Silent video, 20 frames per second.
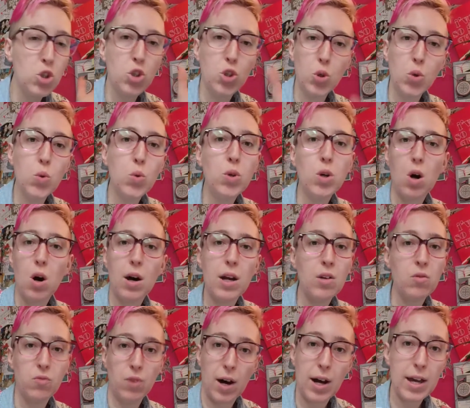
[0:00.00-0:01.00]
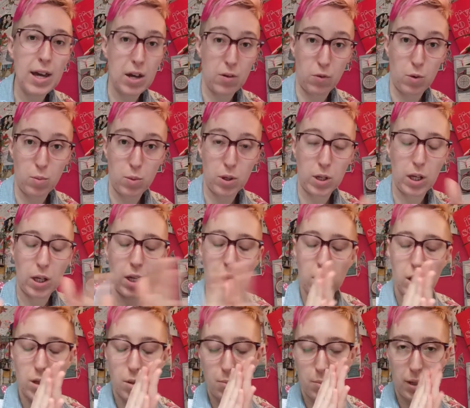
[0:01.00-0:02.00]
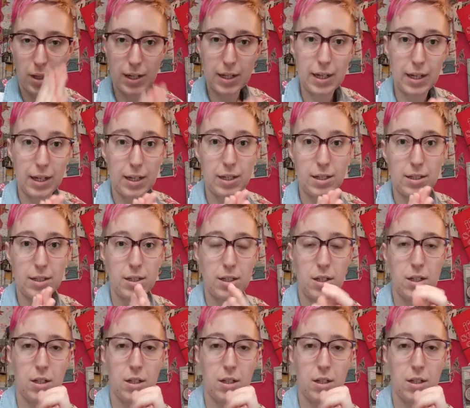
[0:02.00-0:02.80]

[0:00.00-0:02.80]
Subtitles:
do not invite everybody. Please.